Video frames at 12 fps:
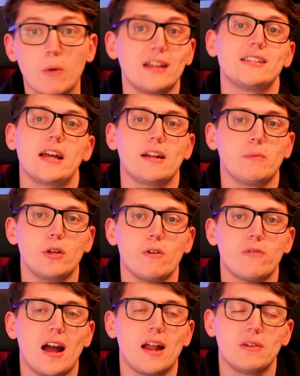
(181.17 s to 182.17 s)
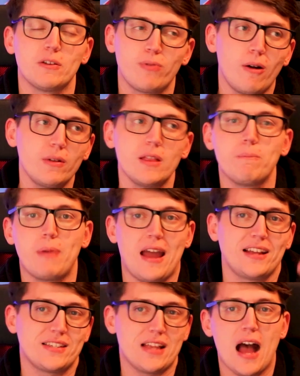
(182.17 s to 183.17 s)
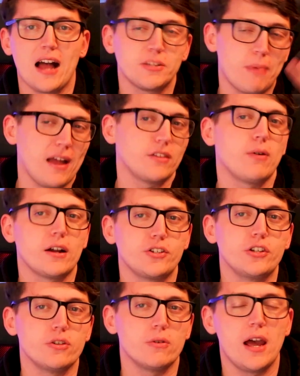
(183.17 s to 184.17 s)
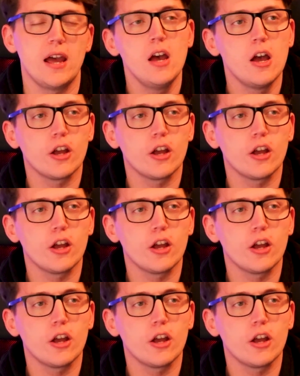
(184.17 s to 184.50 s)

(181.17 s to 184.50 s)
when setting up a Youth Academy. Is probably the best aspect to actually do it,